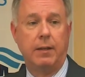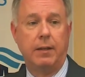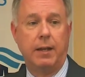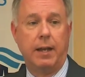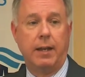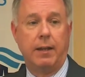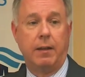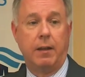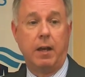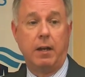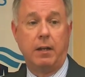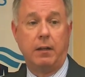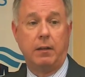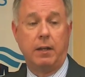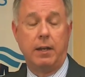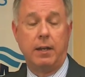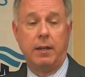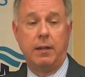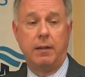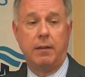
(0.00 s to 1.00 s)
and
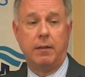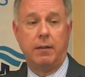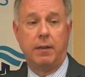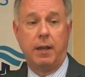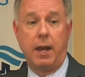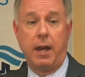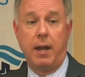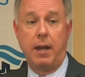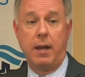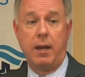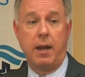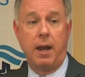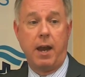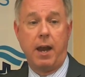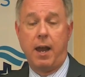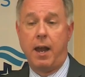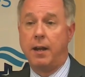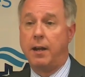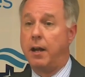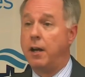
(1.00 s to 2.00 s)
luckily they
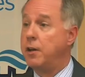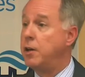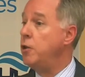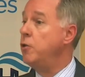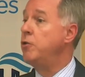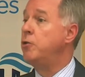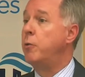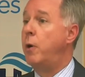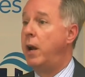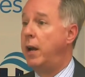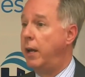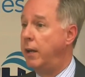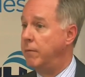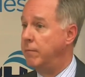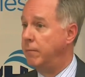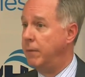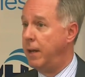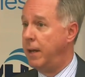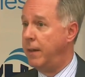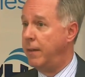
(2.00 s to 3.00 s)
had a huge wedding,
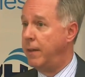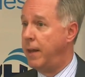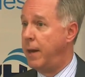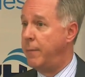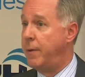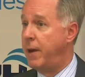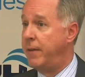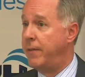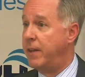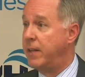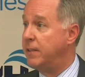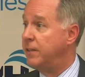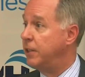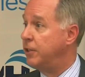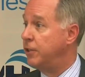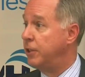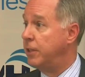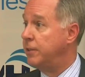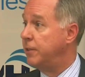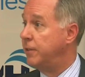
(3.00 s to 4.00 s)
and they made the
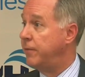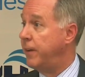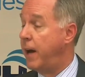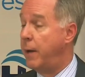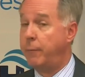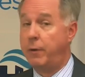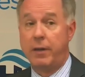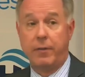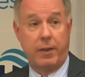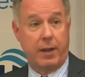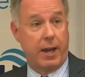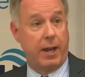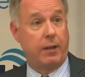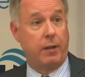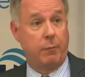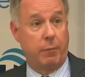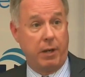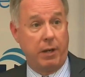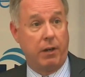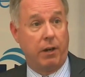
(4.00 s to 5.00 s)
decision as a family that I could
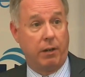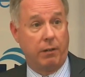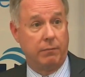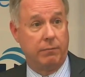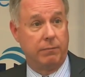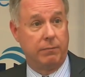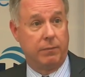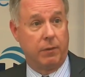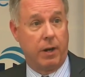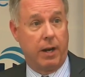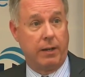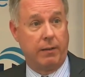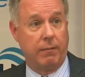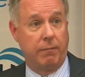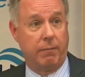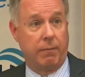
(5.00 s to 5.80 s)
be here, right?